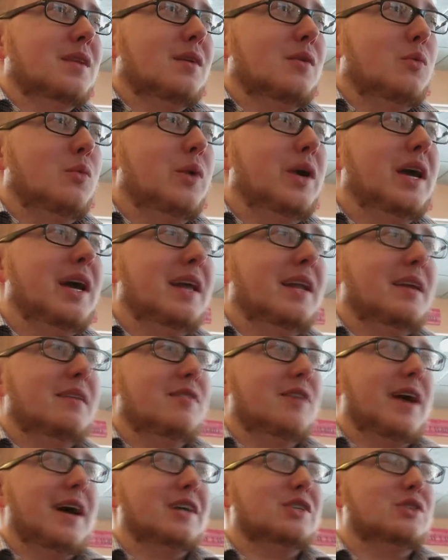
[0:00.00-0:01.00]
we had
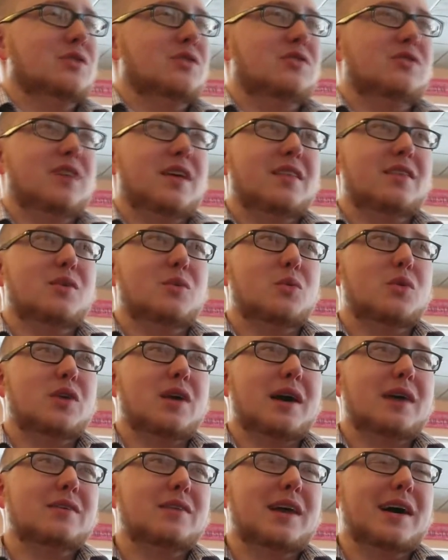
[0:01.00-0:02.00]
never actually said the
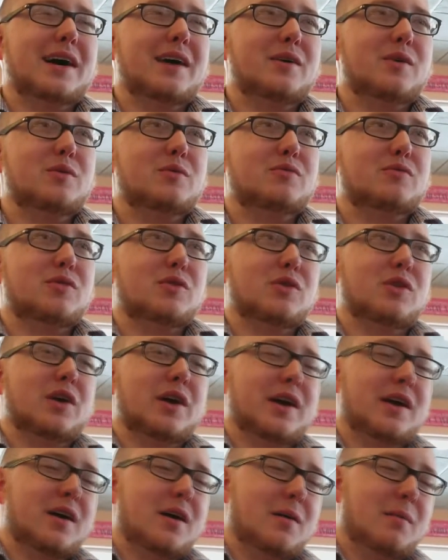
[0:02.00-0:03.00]
word out loud for
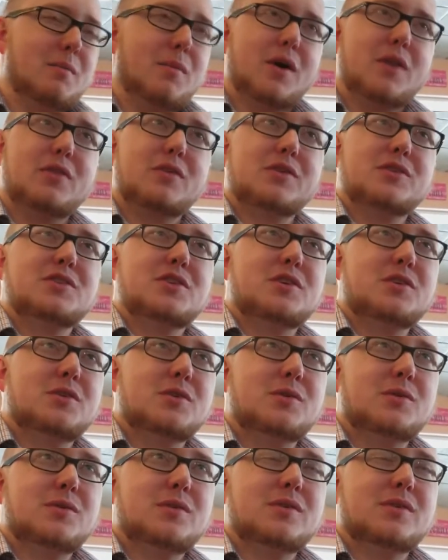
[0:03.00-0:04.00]
like a month or
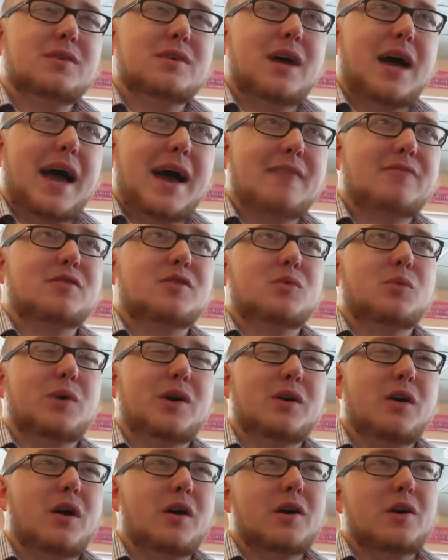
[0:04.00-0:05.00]
two after
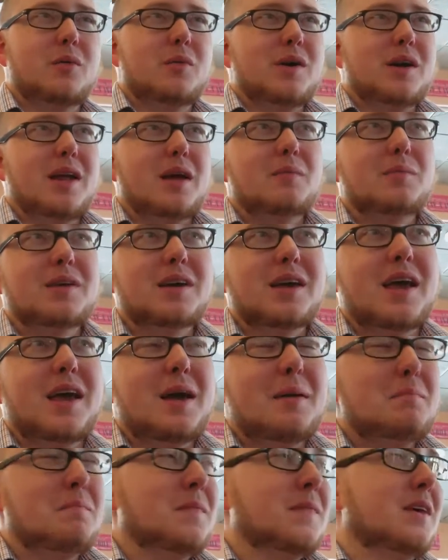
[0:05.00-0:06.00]
we had already renamed the
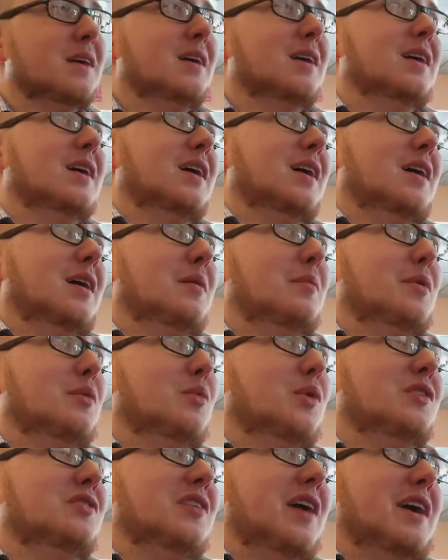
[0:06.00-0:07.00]
game. And
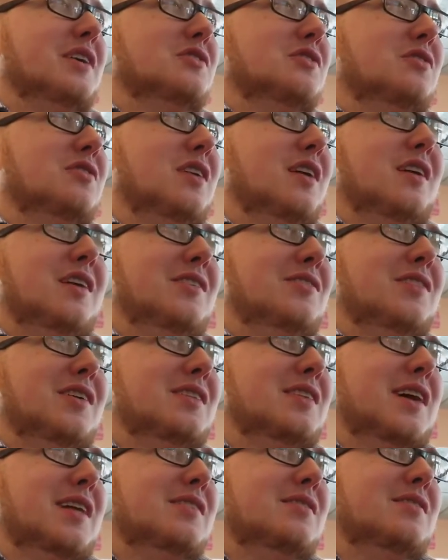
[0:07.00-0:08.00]
once I actually said it, he's
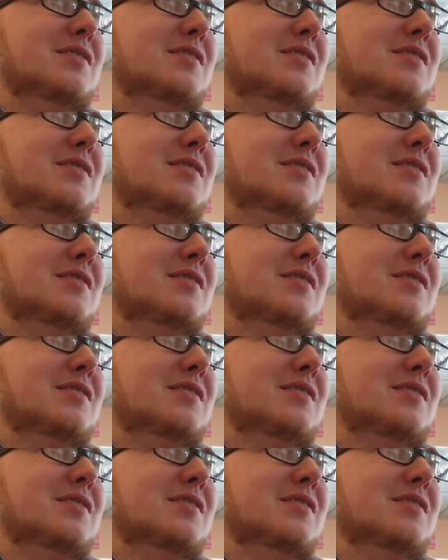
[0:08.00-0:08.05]
like, that's